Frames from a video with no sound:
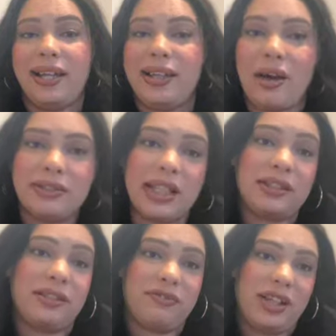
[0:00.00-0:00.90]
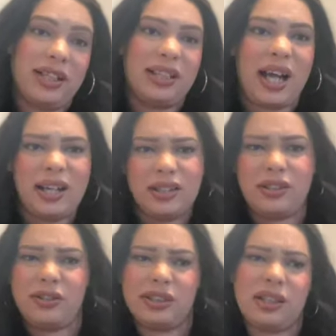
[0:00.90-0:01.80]
that was actually fun. It kind of
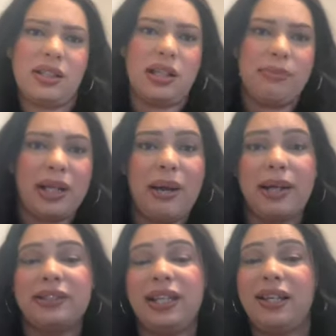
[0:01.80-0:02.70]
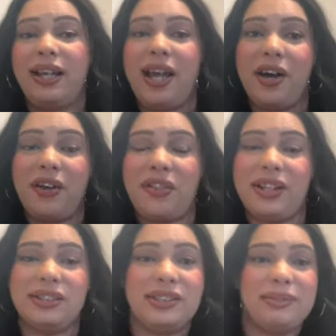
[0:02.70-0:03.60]
showed us a little bit about telehealth
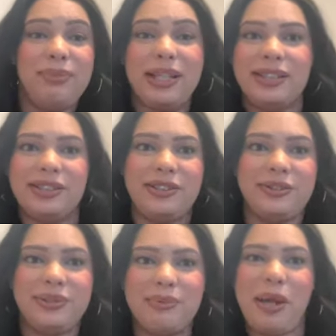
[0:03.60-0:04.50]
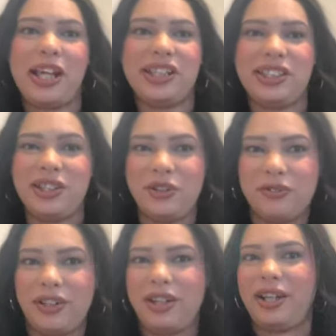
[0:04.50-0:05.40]
and speaking to a patient
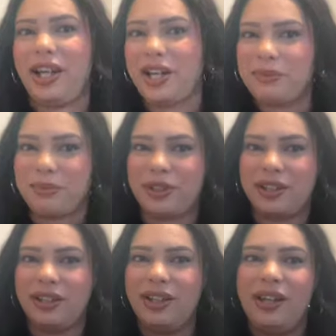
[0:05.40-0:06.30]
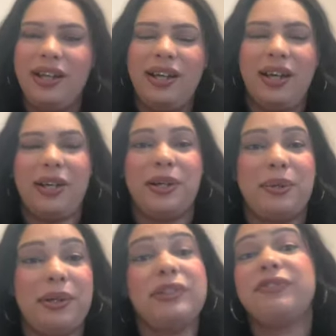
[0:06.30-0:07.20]
over a camera.
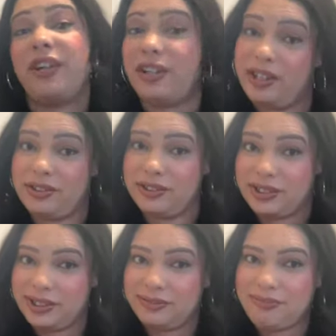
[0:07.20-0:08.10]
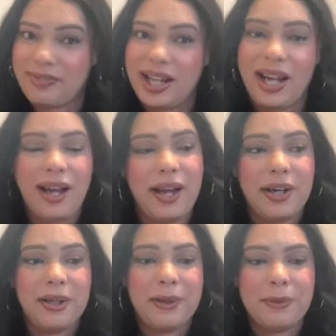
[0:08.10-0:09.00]
It was very interesting.
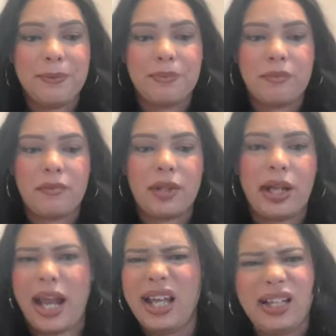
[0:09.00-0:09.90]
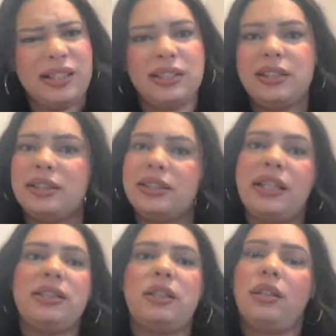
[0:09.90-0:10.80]
And it's
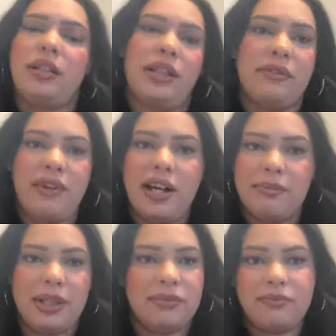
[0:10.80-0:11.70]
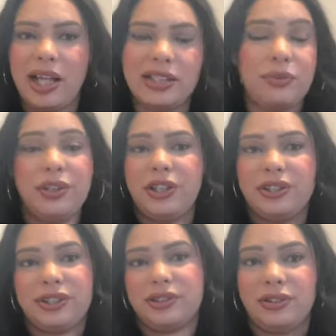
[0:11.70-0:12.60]
a learning environment. That's what
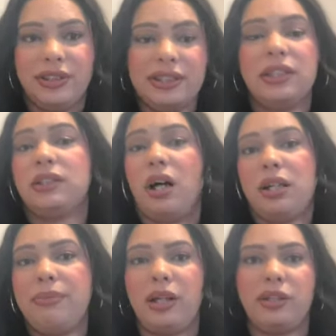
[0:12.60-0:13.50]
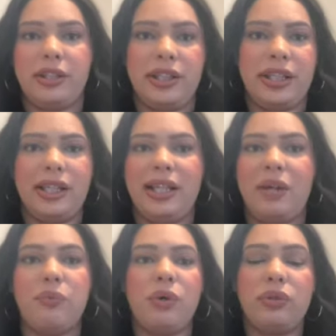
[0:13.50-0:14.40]
nursing school is. It's all about learning, and they
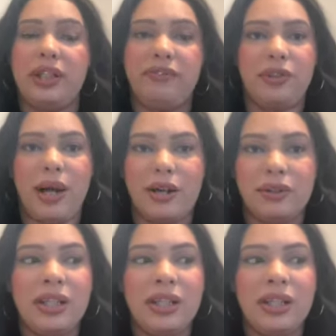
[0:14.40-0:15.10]
won't leave you out